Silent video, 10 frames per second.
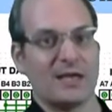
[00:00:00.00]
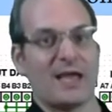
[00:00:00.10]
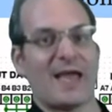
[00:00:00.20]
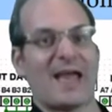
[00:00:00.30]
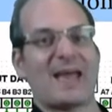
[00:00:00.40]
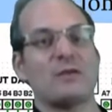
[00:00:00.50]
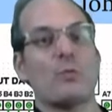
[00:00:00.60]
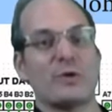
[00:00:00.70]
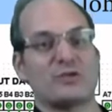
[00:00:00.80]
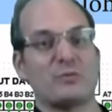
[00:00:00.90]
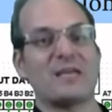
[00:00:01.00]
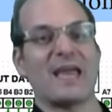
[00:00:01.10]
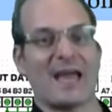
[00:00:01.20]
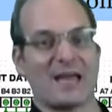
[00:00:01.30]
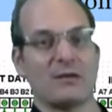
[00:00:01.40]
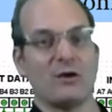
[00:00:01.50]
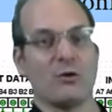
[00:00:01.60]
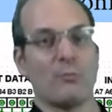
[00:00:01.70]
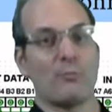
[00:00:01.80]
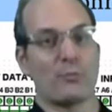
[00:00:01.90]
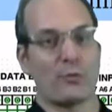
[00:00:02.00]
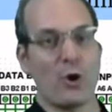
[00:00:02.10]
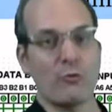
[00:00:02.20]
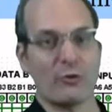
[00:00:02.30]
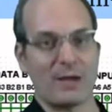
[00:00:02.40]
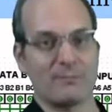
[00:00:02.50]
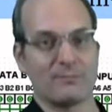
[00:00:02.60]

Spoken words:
and which we can program.